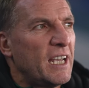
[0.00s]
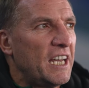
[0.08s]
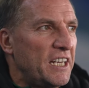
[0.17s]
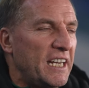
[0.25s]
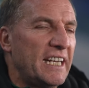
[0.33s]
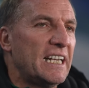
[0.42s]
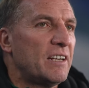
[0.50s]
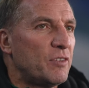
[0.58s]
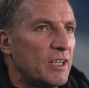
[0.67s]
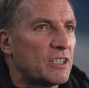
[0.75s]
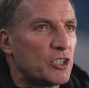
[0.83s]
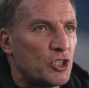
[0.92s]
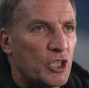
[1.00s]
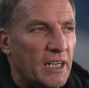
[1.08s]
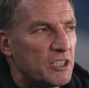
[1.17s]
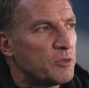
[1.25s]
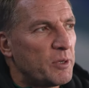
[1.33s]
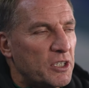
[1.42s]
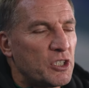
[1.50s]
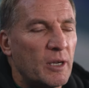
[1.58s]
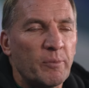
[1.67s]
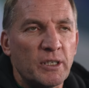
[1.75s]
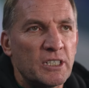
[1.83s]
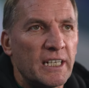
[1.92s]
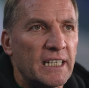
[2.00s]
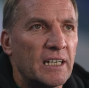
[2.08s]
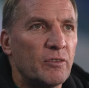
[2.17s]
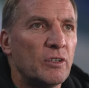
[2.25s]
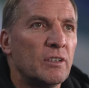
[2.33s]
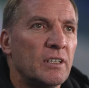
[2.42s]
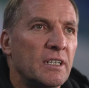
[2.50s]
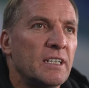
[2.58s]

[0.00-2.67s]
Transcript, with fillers: And at any level, that's a challenge, but at Champions League level,